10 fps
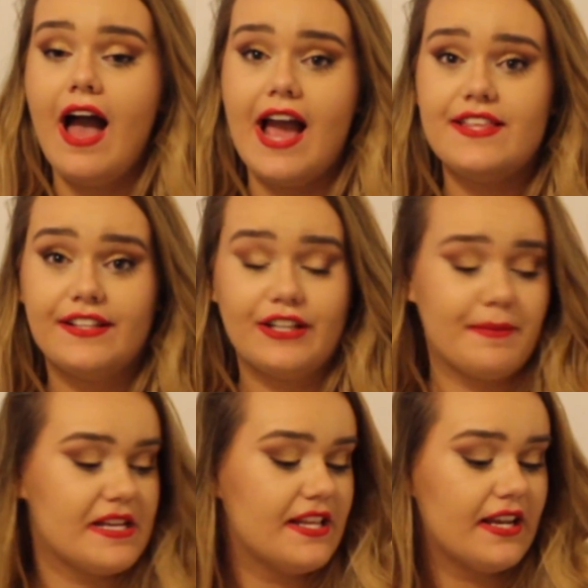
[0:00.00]
I think they're
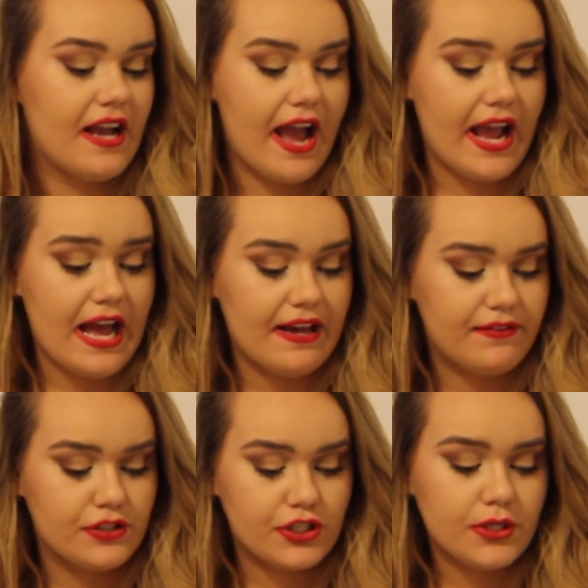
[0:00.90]
amazing. I
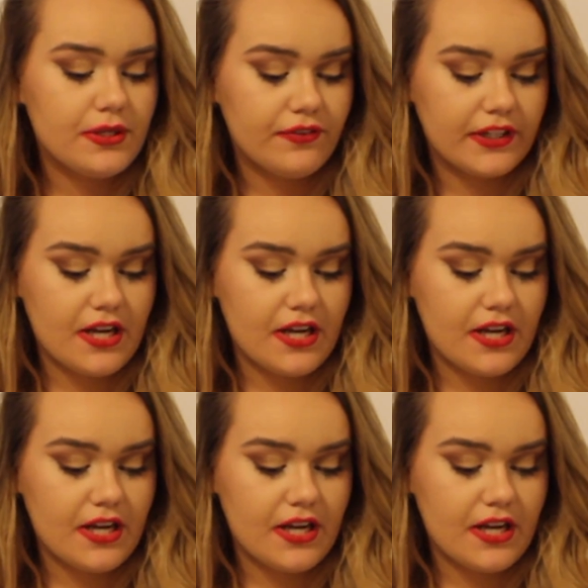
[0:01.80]
have two different